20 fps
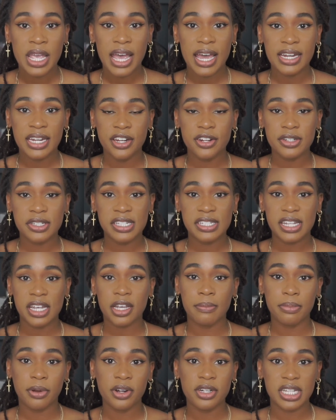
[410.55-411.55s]
And here's the
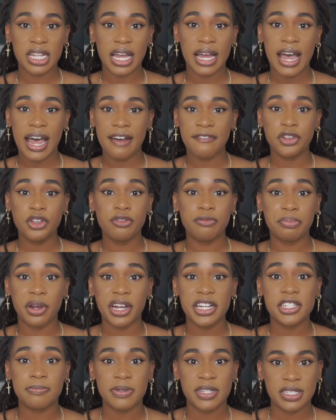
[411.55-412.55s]
second part to that. After you've
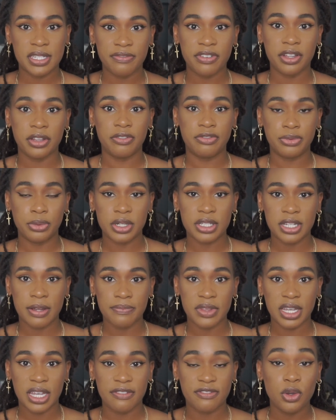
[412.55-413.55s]
prayed specifically for
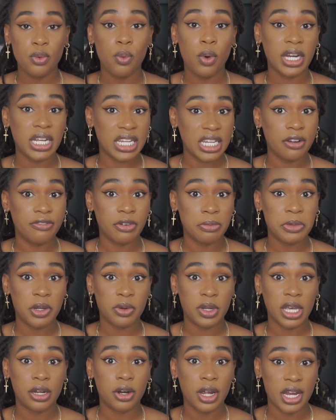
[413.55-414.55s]
something, if you want to hear from the
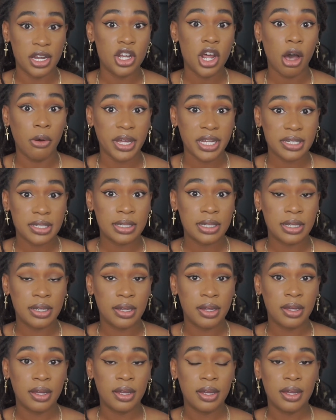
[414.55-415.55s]
creator and know it,
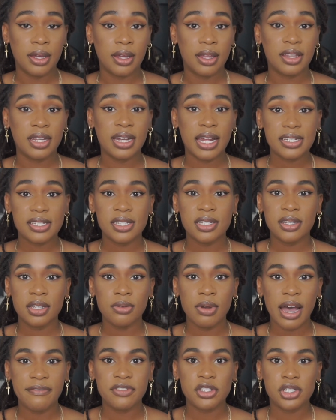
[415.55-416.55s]
the next thing that
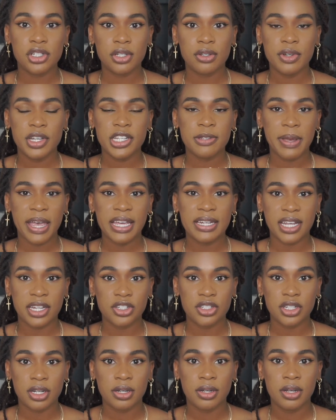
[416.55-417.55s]
you have to do is pay
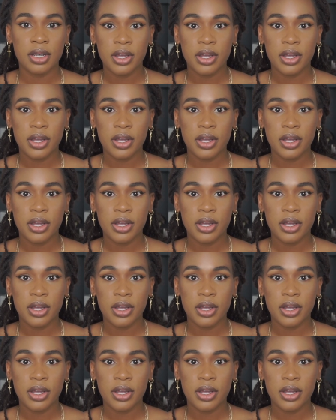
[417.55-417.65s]
attention.